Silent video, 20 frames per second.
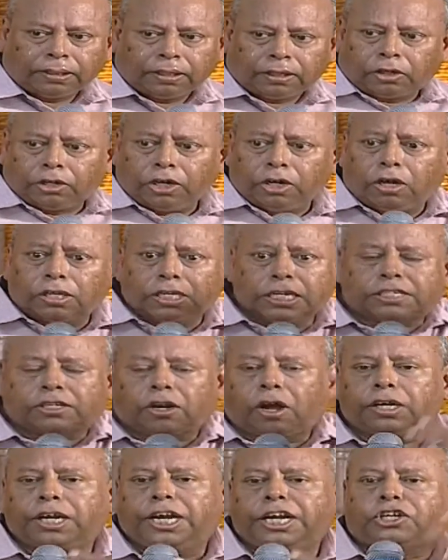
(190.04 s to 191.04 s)
Do you know this
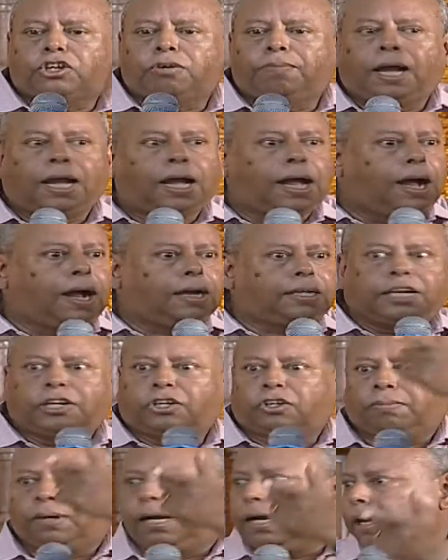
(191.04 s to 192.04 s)
song, Into My Heart,
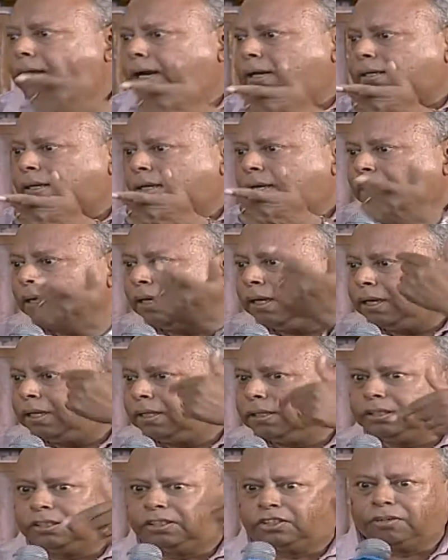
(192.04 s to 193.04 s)
Into My Heart?
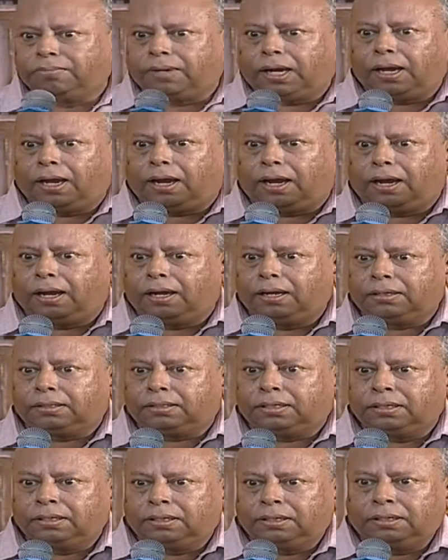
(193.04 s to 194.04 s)
into my
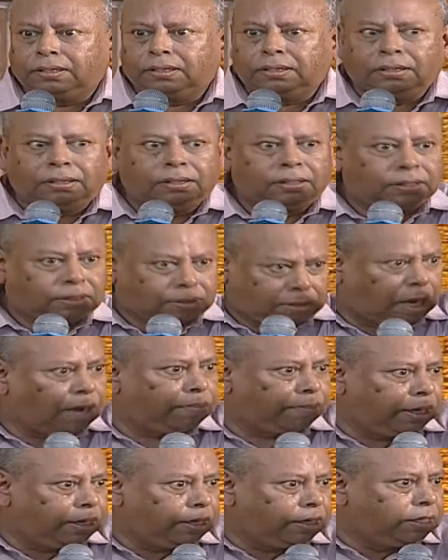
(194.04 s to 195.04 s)
heart.
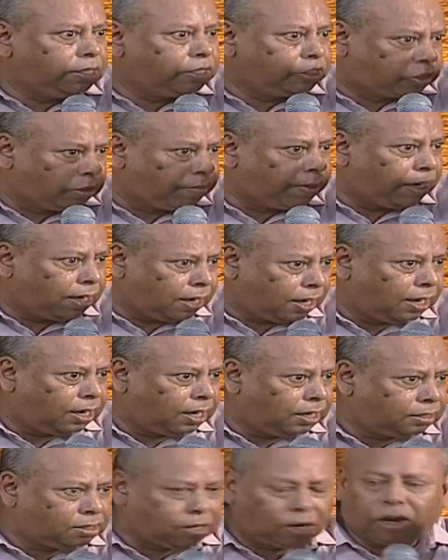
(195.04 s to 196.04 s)
Come into my
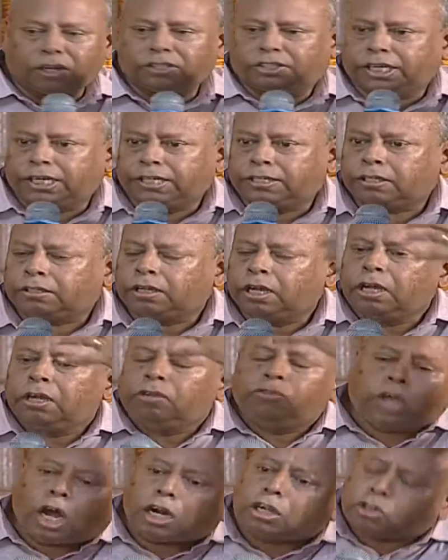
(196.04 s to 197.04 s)
heart, Lord Jesus.
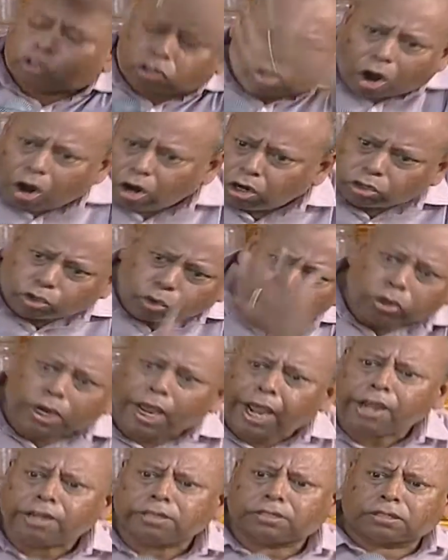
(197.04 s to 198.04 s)
That song, two
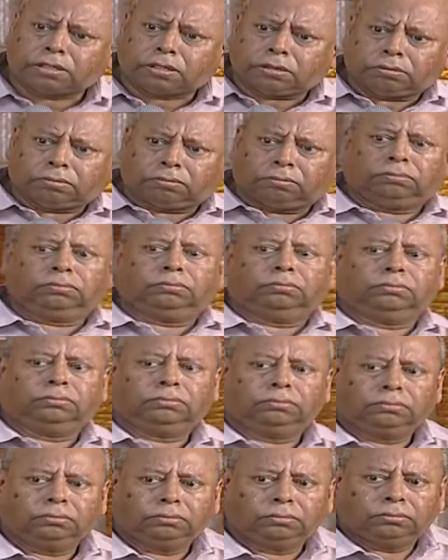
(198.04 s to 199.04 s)
days.
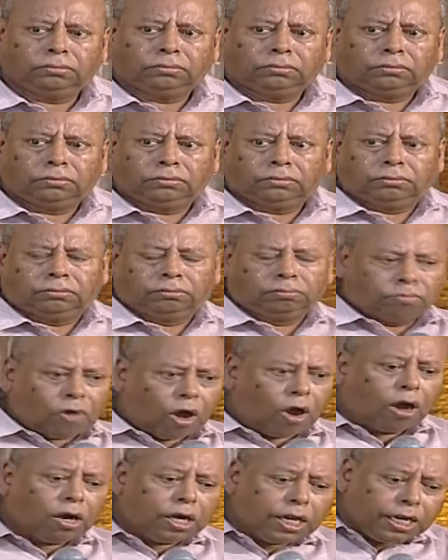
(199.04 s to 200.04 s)

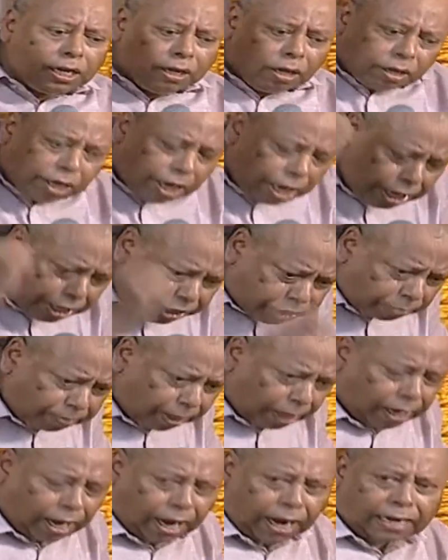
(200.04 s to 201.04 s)
Morning into
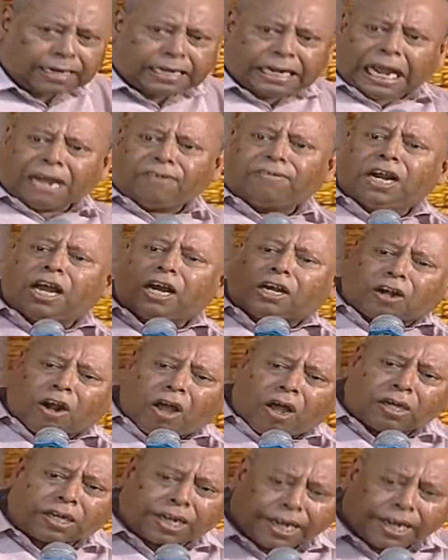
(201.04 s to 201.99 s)
my heart, 11 o'clock